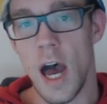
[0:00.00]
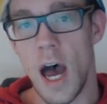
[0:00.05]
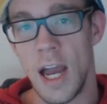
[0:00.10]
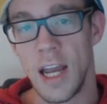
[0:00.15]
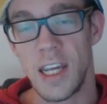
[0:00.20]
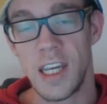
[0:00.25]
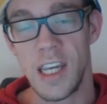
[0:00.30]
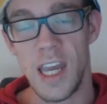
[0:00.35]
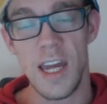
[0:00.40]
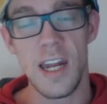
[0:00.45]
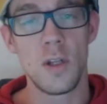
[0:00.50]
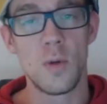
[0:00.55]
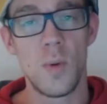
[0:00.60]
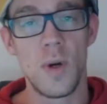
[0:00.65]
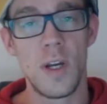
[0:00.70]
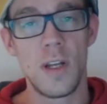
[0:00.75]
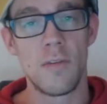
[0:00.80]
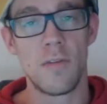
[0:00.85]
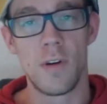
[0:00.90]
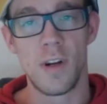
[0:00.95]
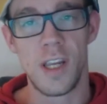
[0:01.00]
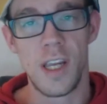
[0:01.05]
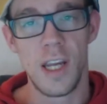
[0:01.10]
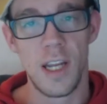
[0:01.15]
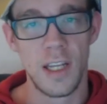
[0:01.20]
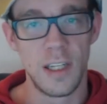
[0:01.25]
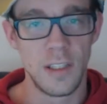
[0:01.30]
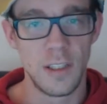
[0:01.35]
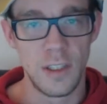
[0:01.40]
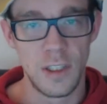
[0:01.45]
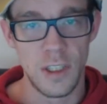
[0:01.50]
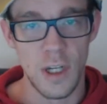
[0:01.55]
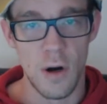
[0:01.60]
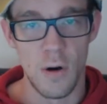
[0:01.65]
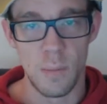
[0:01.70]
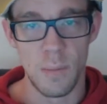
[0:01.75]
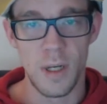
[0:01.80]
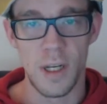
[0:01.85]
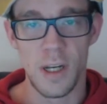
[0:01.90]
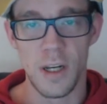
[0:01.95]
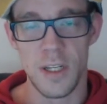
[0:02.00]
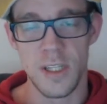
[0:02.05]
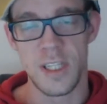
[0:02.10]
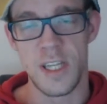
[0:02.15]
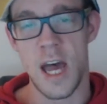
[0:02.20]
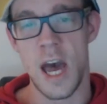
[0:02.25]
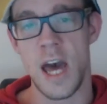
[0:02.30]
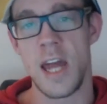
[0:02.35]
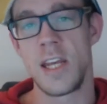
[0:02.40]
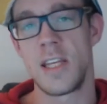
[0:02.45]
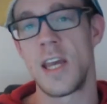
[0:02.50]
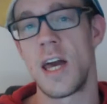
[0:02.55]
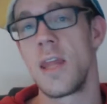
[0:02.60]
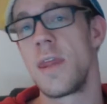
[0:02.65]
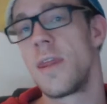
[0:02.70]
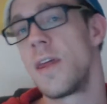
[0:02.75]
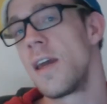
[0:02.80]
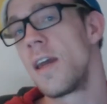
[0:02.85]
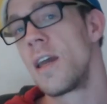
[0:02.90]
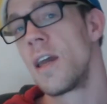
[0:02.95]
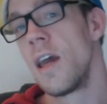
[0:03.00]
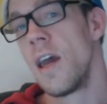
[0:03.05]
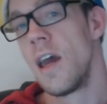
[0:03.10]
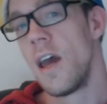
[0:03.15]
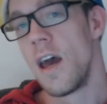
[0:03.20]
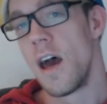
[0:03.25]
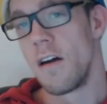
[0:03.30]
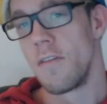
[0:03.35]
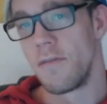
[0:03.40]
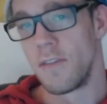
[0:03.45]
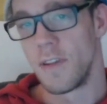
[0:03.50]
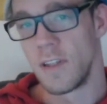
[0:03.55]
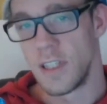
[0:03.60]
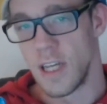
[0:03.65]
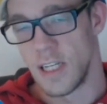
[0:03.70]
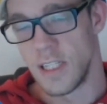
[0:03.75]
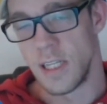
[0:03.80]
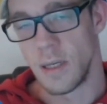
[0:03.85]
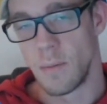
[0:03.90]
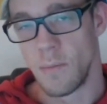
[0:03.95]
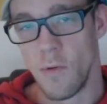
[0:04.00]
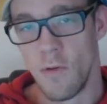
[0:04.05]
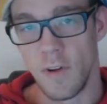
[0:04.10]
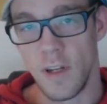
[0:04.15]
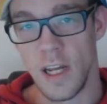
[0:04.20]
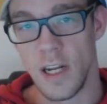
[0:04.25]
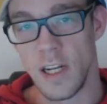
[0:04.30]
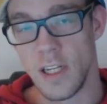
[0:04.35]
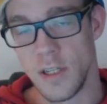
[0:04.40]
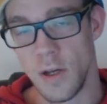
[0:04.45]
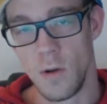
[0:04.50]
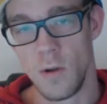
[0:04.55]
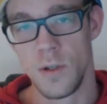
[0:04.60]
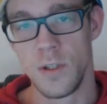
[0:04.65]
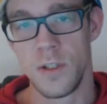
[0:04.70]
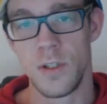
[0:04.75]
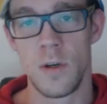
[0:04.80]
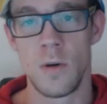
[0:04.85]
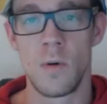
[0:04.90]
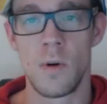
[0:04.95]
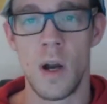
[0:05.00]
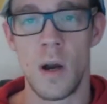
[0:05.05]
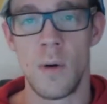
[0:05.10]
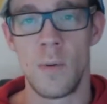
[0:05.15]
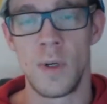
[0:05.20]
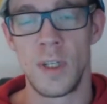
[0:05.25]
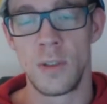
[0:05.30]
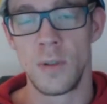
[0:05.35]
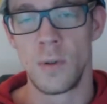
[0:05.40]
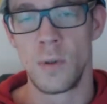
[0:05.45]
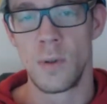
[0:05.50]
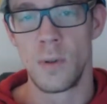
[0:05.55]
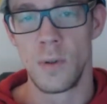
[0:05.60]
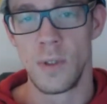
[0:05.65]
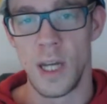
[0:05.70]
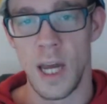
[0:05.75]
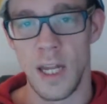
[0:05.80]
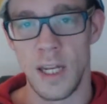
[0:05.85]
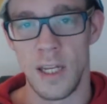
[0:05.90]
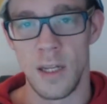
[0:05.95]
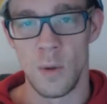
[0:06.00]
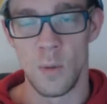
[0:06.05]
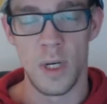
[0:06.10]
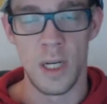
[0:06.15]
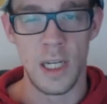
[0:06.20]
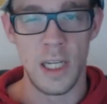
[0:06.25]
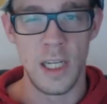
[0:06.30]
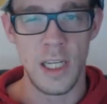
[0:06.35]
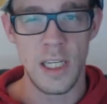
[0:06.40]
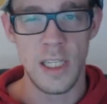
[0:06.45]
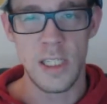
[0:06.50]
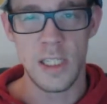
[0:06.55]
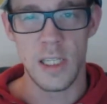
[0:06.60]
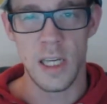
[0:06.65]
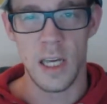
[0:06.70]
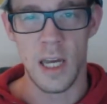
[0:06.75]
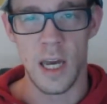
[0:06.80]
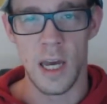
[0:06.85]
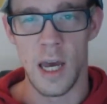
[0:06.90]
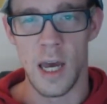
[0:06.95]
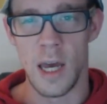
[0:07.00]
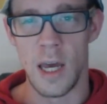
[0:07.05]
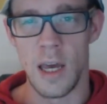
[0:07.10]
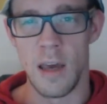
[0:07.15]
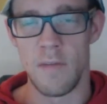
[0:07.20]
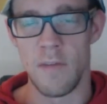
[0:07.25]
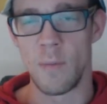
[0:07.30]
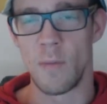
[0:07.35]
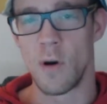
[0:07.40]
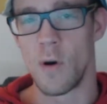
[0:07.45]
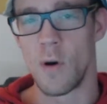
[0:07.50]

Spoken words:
I cannot wait for Killing the Joke, because that is, I think, a fantastic movie that is also going to get a release, if I'm